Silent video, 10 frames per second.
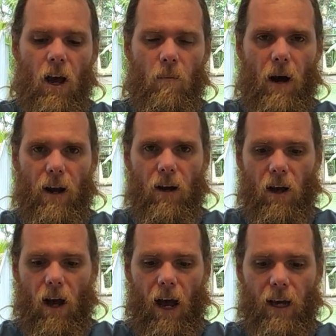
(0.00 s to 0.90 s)
But
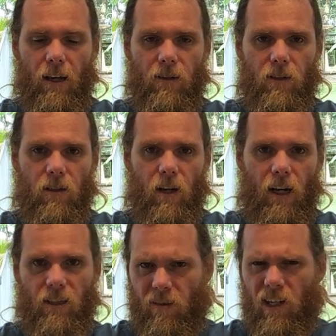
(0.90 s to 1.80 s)
as a
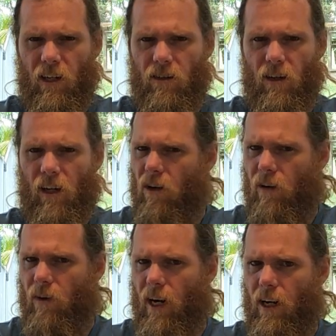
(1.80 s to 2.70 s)
$79 kind of
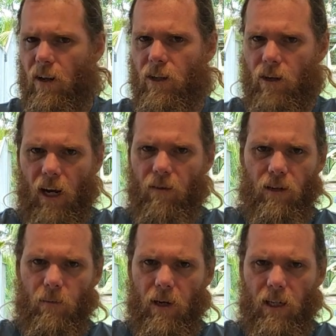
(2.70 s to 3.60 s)
radio that you'd have on
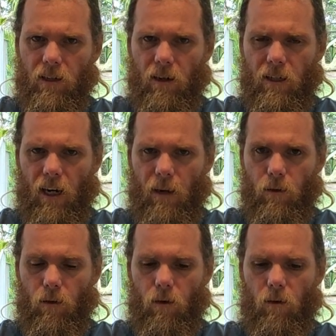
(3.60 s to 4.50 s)
your bedside
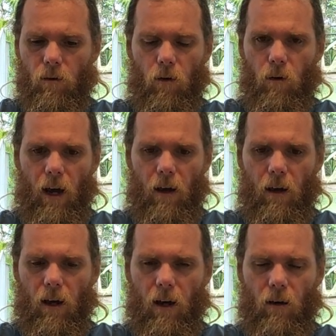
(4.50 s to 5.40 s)
table,
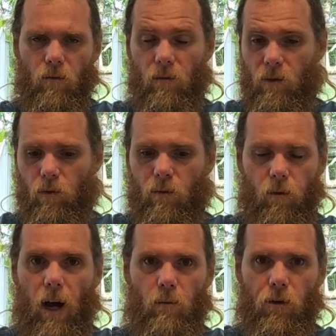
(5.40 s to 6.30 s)
which was
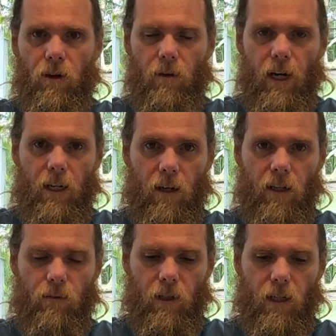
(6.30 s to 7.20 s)
far more than a radio,
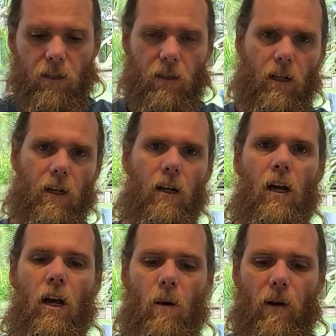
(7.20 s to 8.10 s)
that's really underselling it.
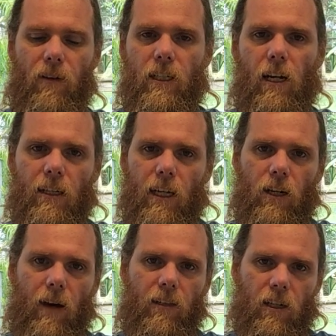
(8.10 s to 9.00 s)
But for something like that you'd
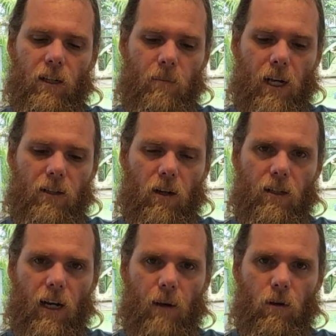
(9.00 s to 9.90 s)
have sitting on your bedside
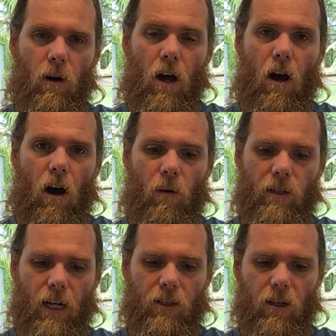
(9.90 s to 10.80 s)
table, I was
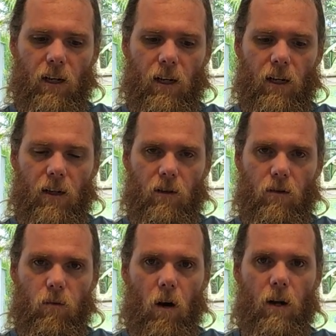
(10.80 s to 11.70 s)
actually
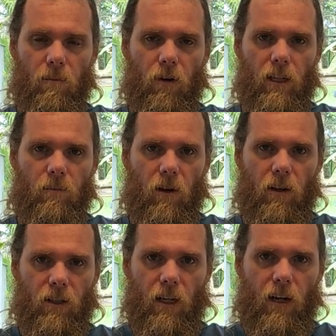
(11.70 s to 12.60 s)
quite impressed by
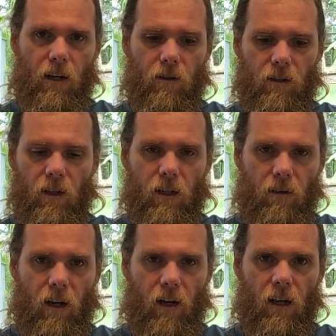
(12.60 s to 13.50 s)
the sound it could
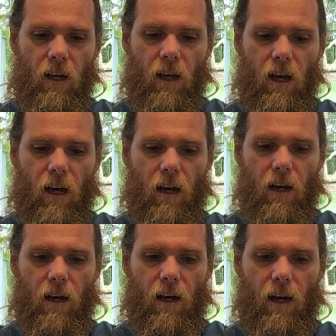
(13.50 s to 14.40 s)
deliver,
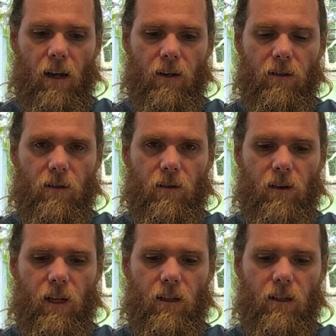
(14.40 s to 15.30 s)
and
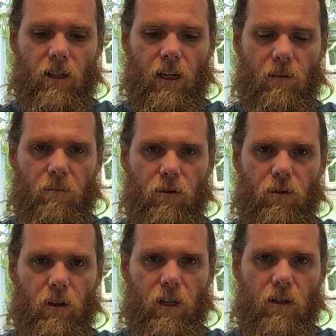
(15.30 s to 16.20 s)
think that you're getting
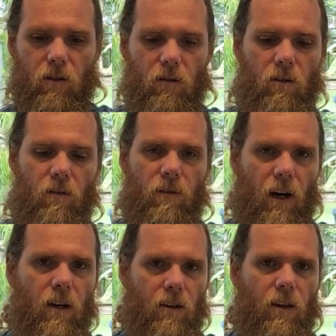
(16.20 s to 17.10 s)
pretty good
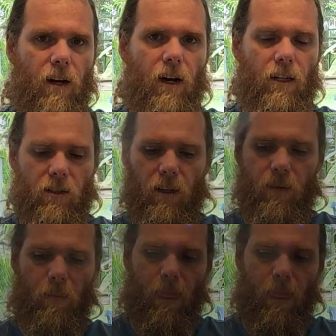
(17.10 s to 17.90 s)
value there actually.